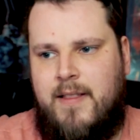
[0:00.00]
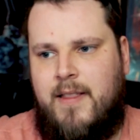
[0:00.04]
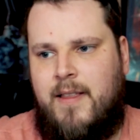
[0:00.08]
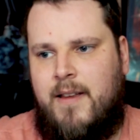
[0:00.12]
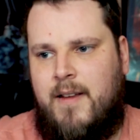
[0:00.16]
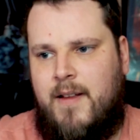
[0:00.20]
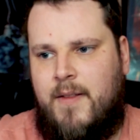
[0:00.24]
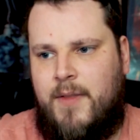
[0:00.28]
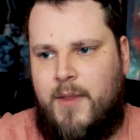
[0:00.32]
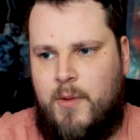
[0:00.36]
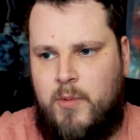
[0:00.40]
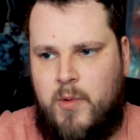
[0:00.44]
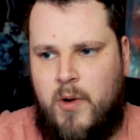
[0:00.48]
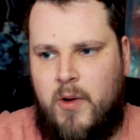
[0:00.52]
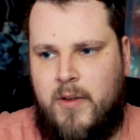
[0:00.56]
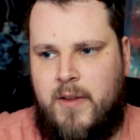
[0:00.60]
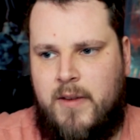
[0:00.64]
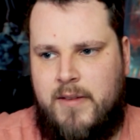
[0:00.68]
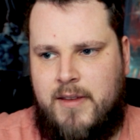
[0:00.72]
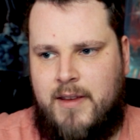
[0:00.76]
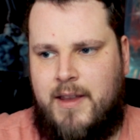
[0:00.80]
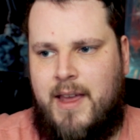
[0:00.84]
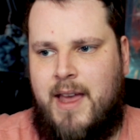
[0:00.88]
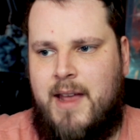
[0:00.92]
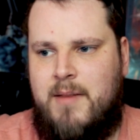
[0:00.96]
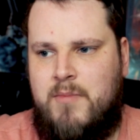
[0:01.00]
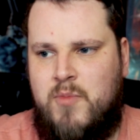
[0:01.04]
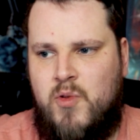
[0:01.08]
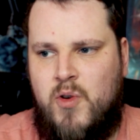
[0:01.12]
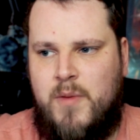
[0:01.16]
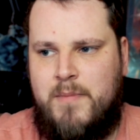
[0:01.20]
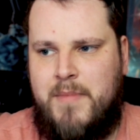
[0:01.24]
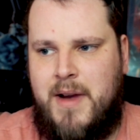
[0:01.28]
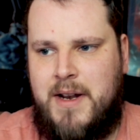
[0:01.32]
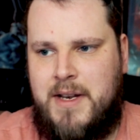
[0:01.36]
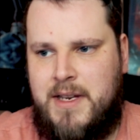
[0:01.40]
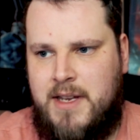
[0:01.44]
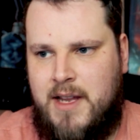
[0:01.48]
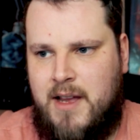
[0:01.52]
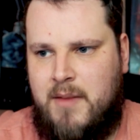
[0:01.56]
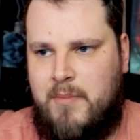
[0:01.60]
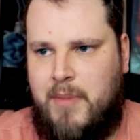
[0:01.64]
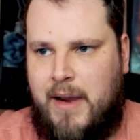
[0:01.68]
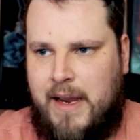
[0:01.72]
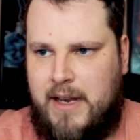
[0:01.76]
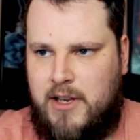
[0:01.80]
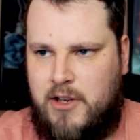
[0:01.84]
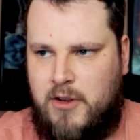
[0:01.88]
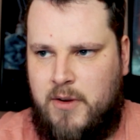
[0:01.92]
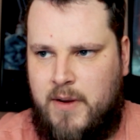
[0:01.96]
The the waters are getting more muddier
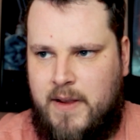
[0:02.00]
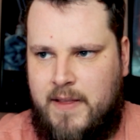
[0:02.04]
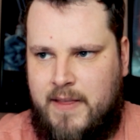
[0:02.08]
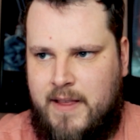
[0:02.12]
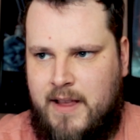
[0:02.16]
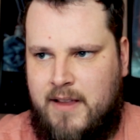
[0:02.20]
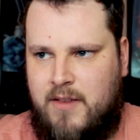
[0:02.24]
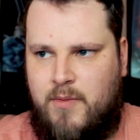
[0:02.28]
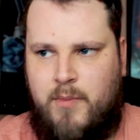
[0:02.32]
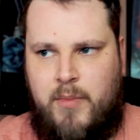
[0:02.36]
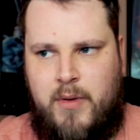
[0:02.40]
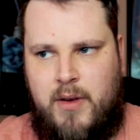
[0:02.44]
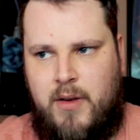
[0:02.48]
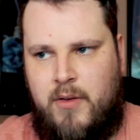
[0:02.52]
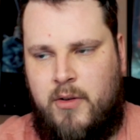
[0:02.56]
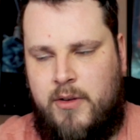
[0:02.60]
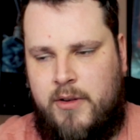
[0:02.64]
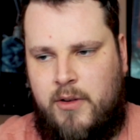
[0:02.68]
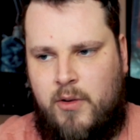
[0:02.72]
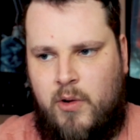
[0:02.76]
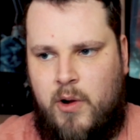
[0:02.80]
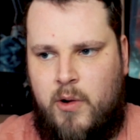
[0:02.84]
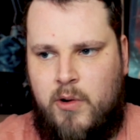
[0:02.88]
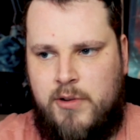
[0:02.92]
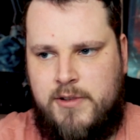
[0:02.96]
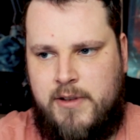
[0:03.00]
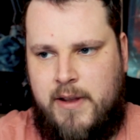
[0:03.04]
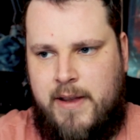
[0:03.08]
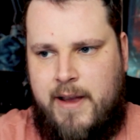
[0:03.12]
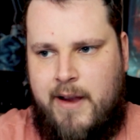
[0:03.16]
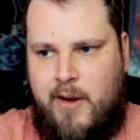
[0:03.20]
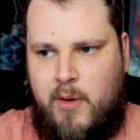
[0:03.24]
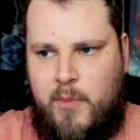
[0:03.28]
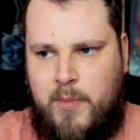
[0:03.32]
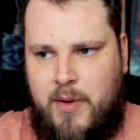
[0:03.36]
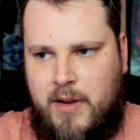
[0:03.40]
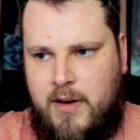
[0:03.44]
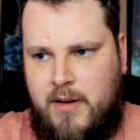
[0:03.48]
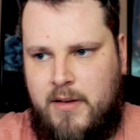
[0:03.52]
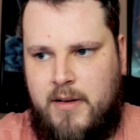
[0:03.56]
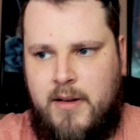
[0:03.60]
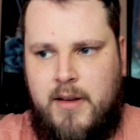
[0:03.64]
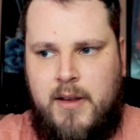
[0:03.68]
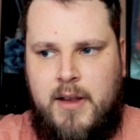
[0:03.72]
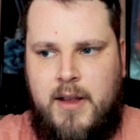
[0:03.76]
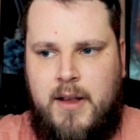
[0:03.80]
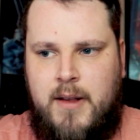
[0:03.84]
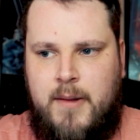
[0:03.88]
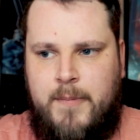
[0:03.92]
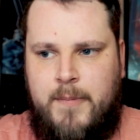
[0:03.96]
by doing this, but you're also helping